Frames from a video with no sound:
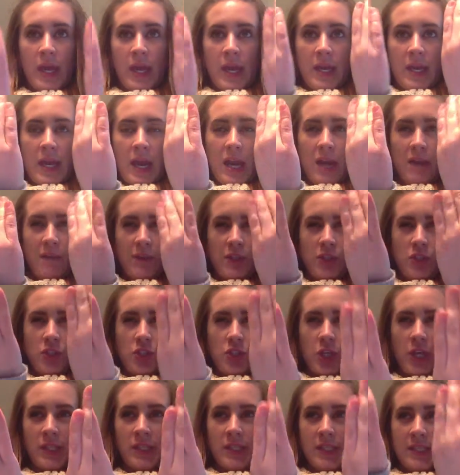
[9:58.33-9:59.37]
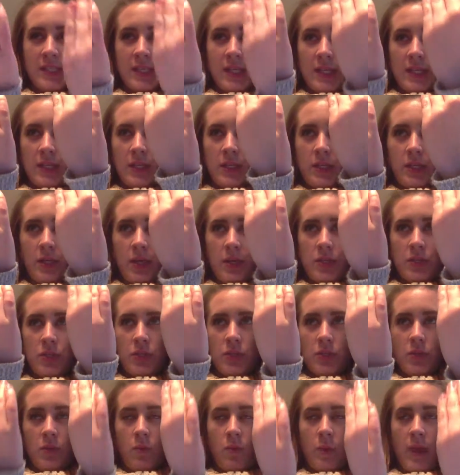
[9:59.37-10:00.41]
and kind of adjusted
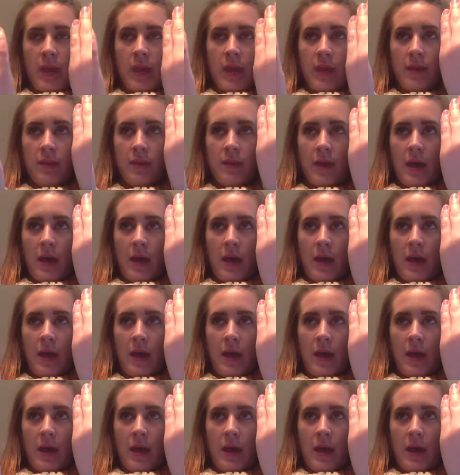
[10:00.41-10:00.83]
to the way